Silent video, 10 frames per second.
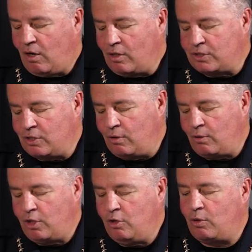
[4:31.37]
Also,
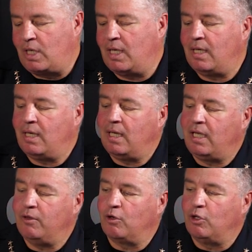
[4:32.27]
you can
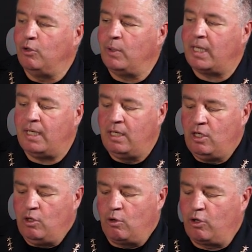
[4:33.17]
either glue it
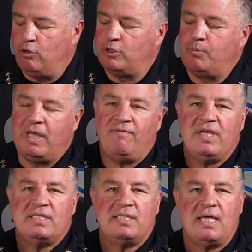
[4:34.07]
or use
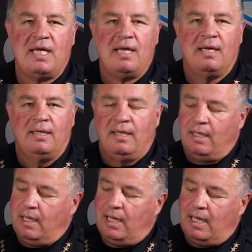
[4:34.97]
PVC
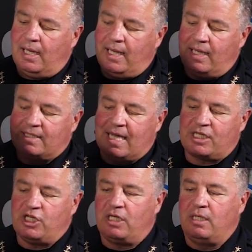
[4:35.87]
and
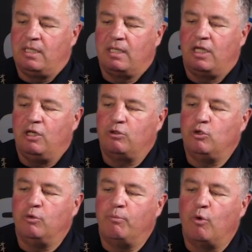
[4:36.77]
attach it
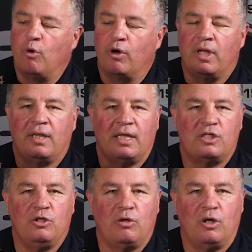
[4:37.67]
to a board
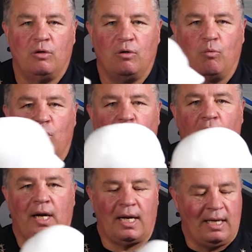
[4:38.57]
that you can work
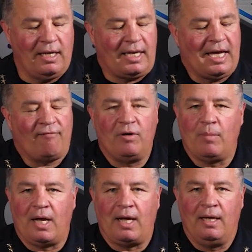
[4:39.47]
on it. I like having
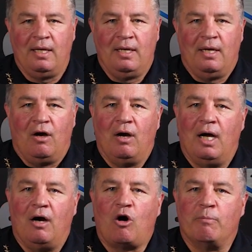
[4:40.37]
my
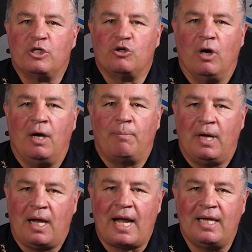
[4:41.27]
armature up
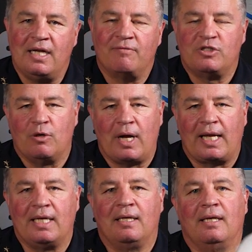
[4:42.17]
high enough so I
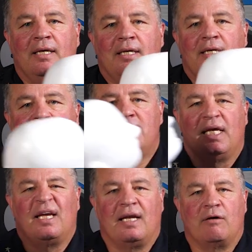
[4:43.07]
can see
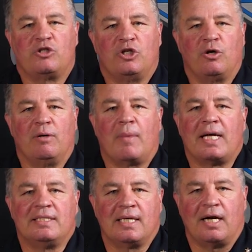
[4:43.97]
it, and I'll show you my
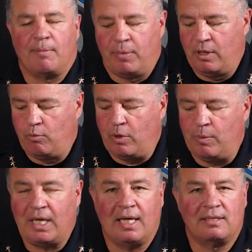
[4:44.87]
setup when
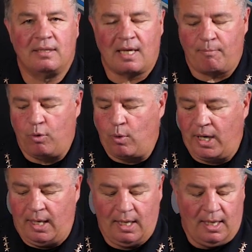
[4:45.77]
we get to that
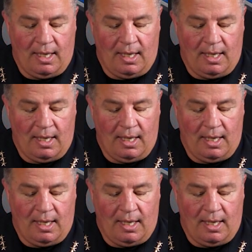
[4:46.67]
point.